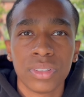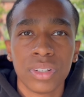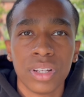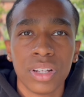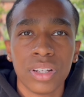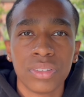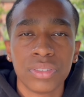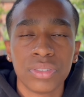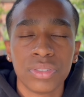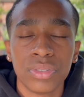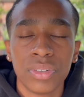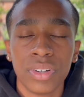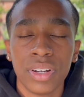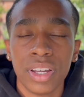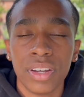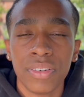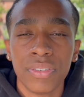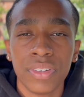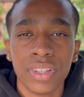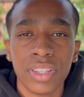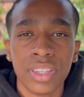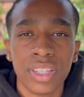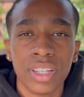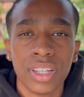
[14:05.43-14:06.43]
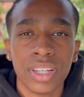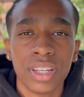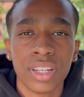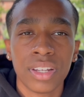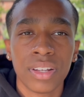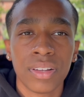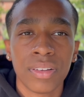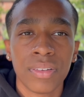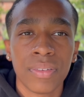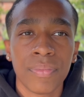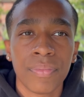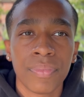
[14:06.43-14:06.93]
I was doing everything.
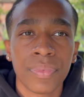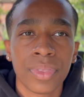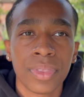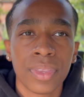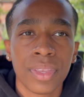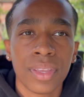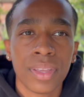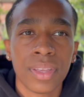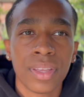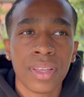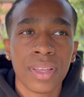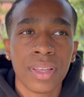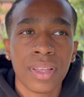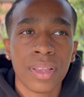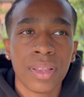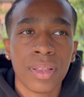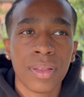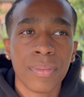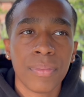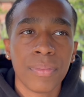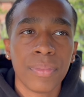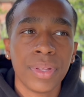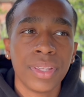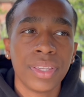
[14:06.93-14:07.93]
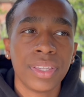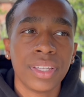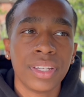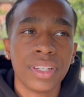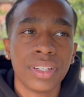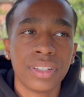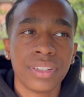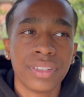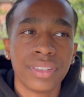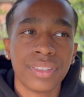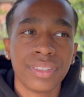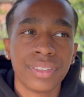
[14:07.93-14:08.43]
But
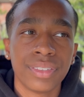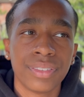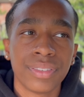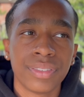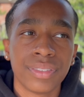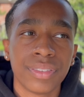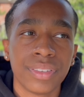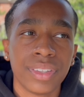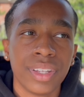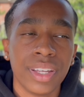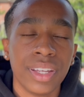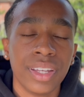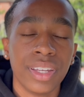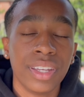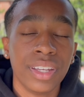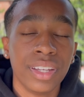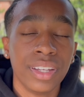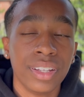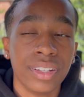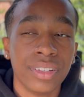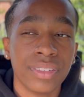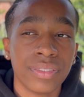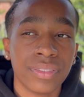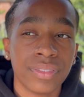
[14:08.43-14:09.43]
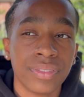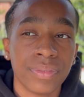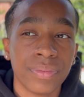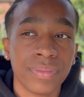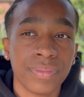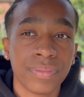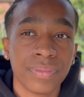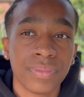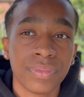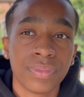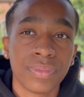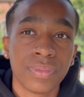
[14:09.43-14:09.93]
then again,
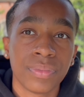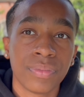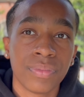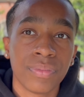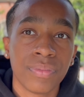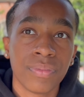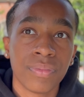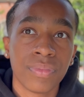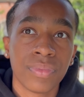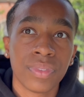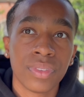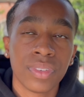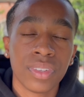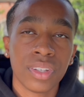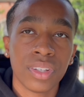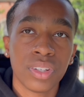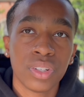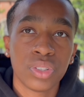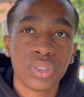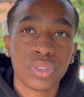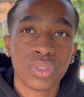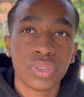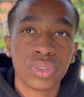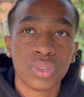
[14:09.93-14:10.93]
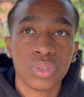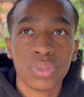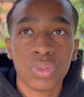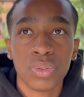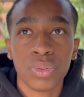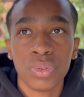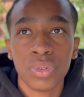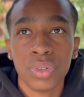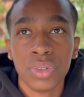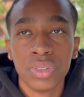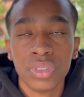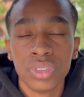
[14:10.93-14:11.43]

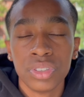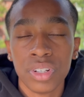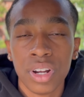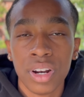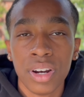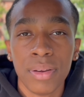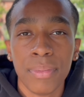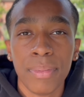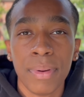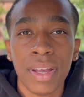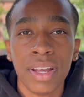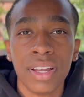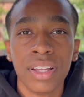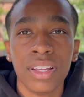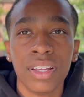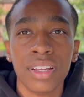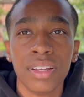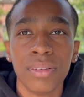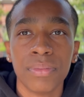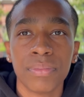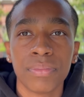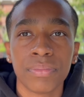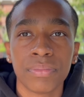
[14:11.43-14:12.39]
school started back up.